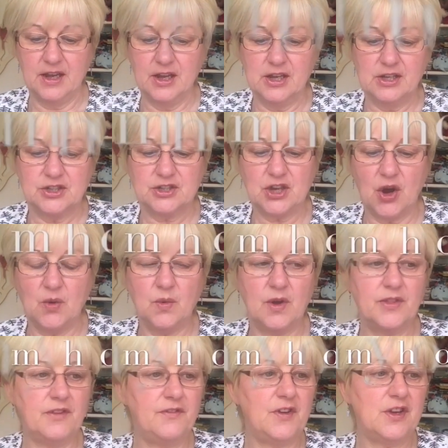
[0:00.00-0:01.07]
So,
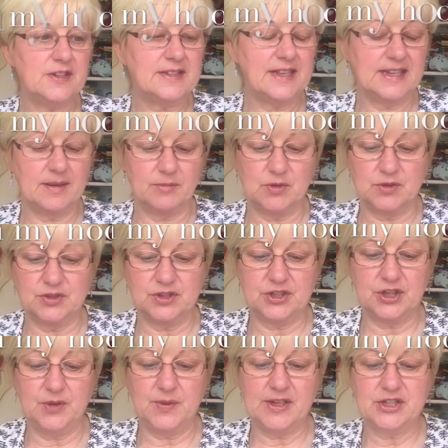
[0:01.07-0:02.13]
the first thing I'm going to
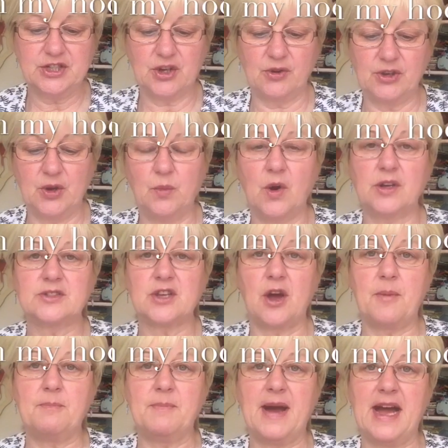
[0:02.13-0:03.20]
do is show you what's
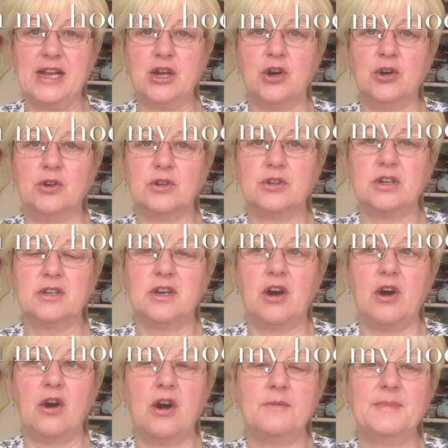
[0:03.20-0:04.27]
on my hook
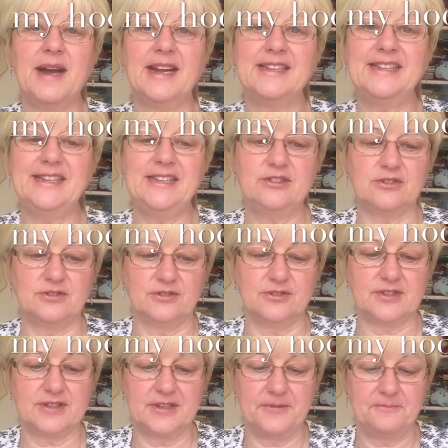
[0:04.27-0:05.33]
or my
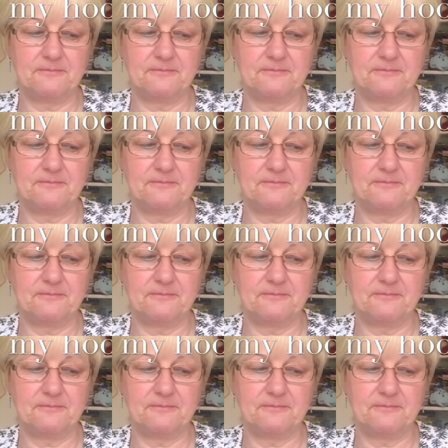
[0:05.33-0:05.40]
needles.